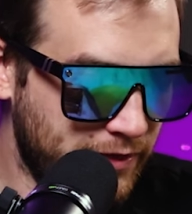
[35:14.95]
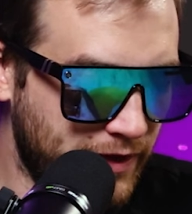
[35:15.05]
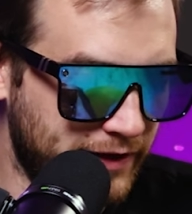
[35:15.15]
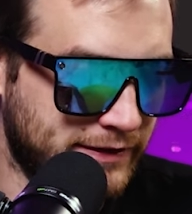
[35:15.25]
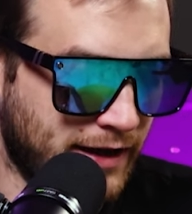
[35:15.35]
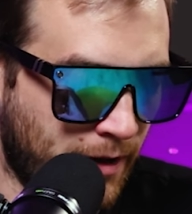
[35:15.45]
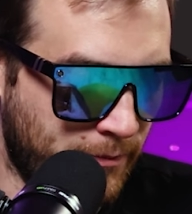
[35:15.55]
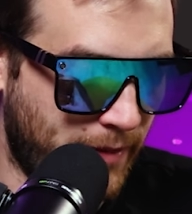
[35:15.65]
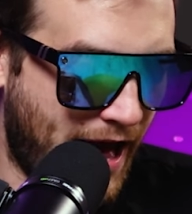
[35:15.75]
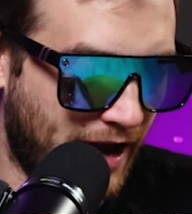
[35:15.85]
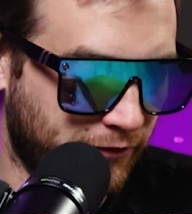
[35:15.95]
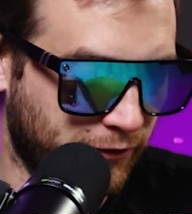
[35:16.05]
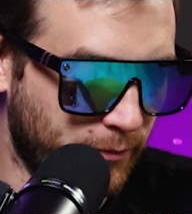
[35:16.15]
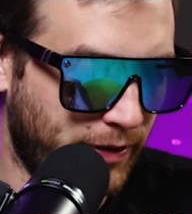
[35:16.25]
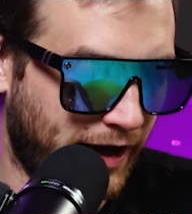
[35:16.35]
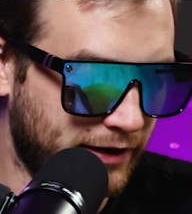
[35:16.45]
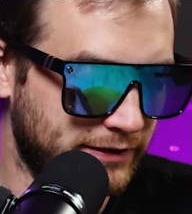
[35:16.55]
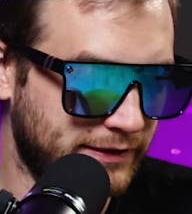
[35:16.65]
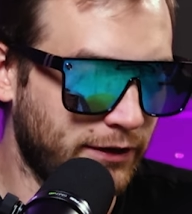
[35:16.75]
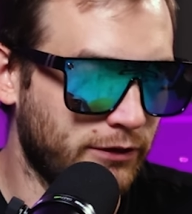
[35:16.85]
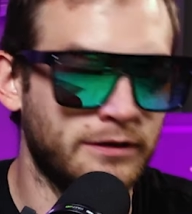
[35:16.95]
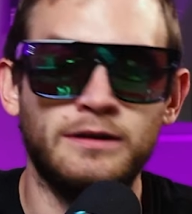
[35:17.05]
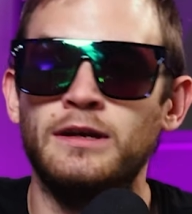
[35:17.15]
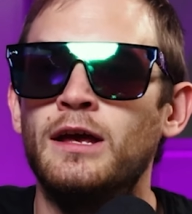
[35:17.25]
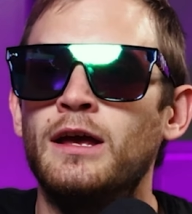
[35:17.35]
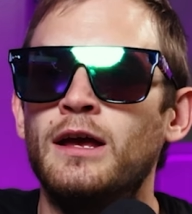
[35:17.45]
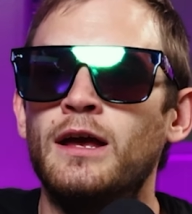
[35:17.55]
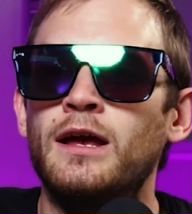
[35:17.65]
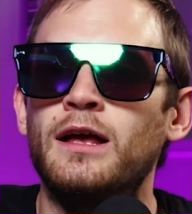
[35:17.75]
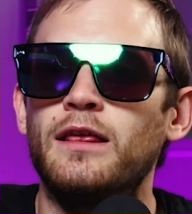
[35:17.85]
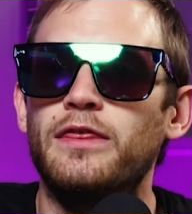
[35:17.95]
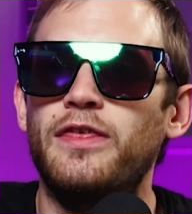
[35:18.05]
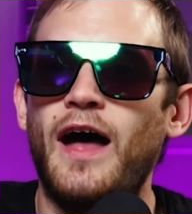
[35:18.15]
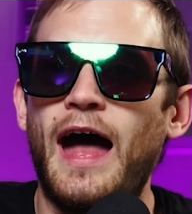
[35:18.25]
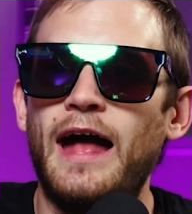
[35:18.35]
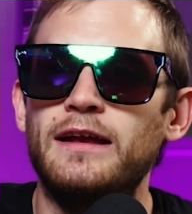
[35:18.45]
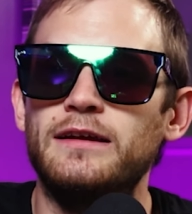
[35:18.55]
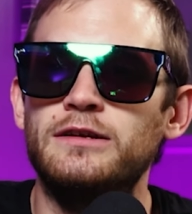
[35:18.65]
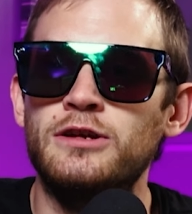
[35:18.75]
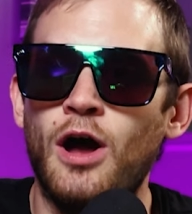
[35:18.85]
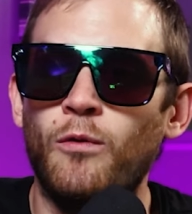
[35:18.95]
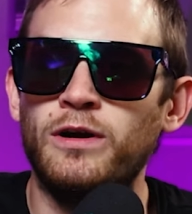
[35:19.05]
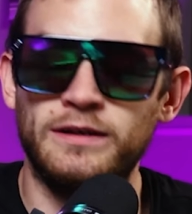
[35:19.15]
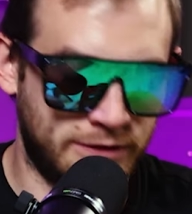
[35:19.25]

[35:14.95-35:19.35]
this comeback from Paris Hilton that no one